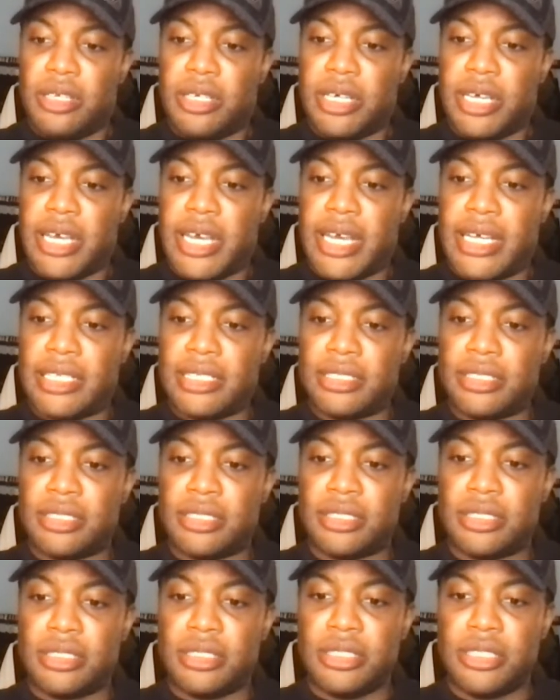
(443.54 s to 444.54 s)
And,
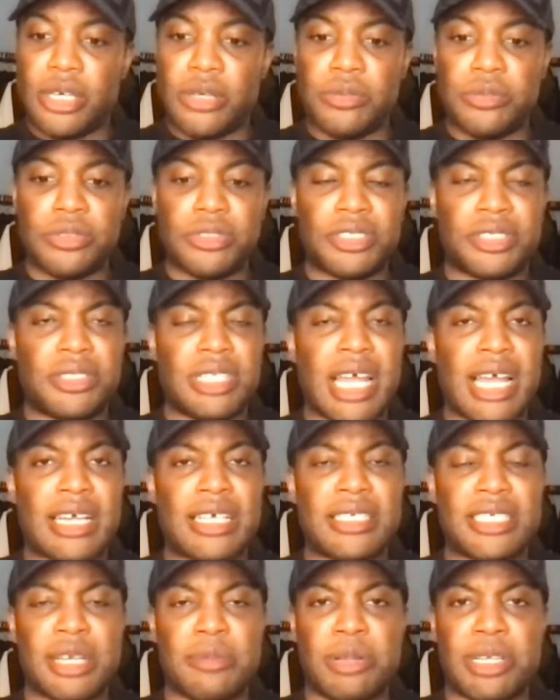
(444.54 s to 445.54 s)

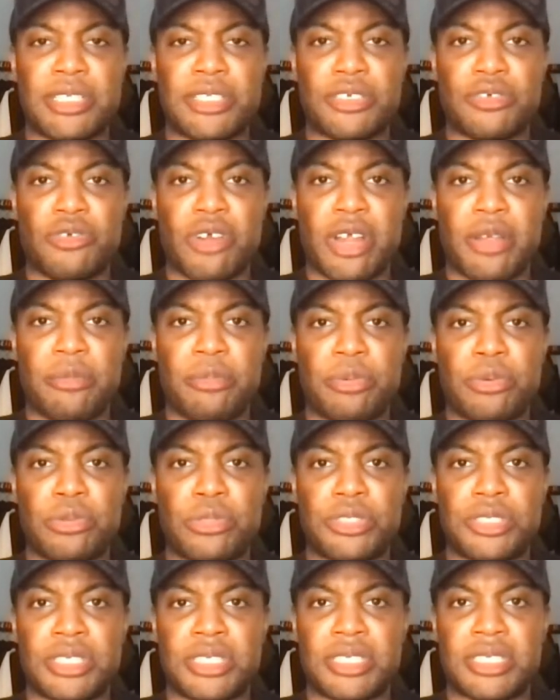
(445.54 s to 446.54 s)
Lacazette plays a great
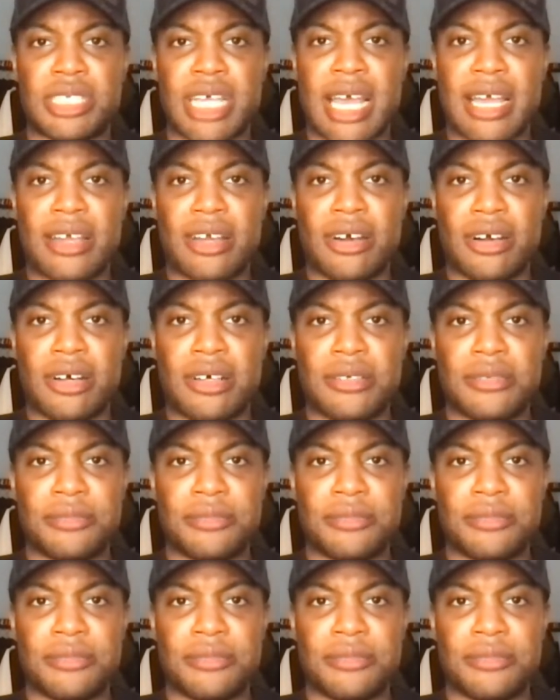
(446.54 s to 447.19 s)
ball to Saka.